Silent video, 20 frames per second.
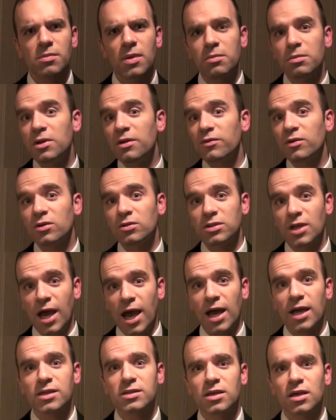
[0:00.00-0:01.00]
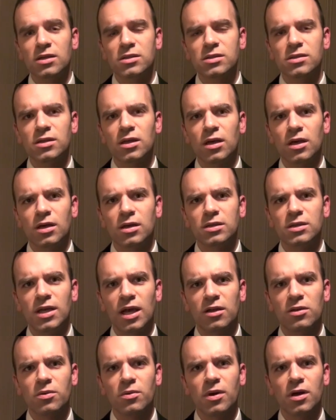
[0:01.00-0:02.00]
may be difficult to access
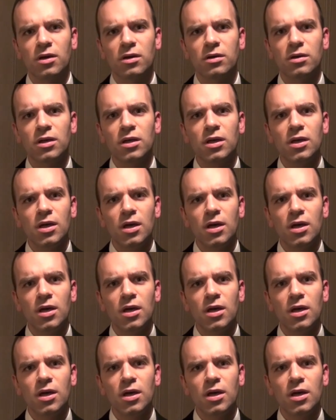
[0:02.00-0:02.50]
down the road.